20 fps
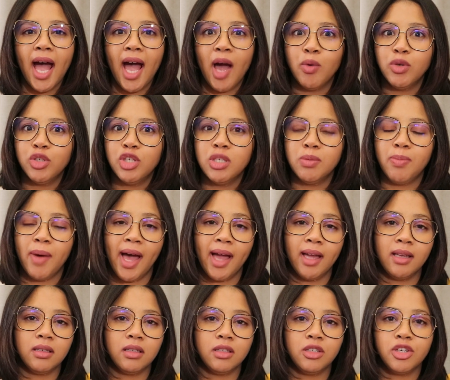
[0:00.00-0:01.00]
I was just
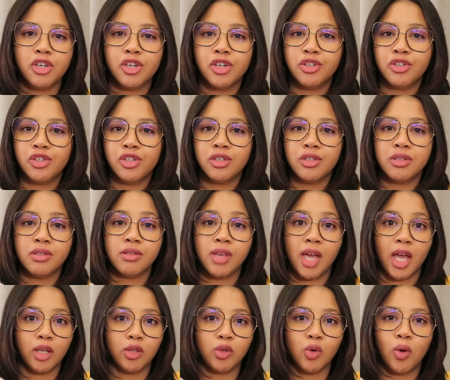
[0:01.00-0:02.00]
buying detergents
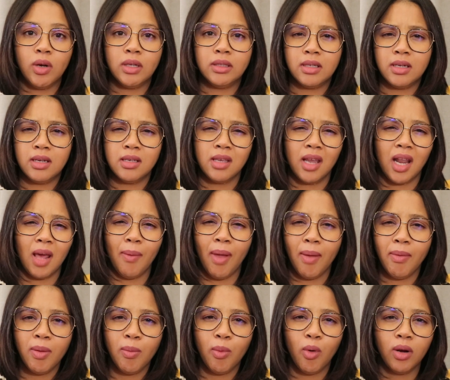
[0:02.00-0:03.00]
and toiletries, and I
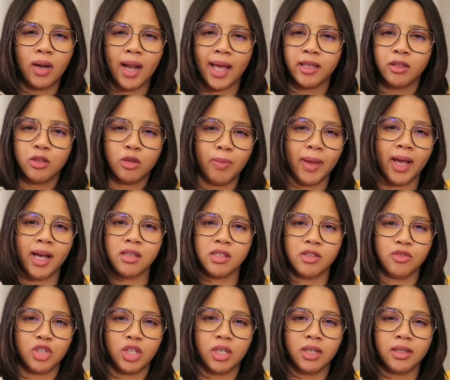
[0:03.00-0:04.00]
maybe bought like 2 packets
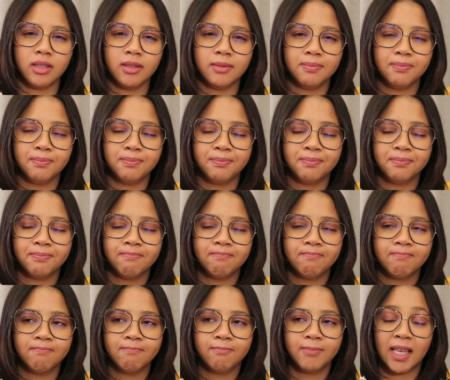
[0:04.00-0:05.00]
of chicken
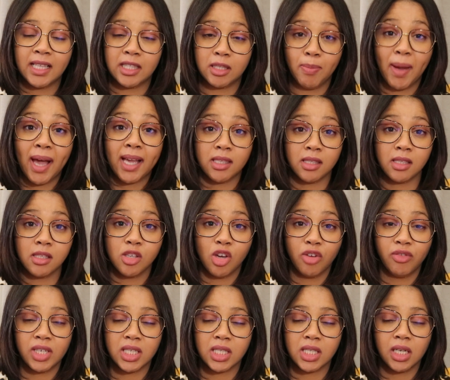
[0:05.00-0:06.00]
and spices,
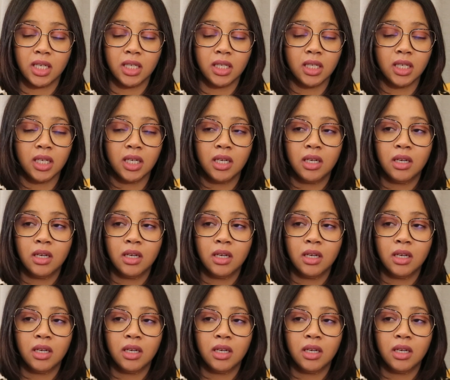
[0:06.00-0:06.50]
obviously.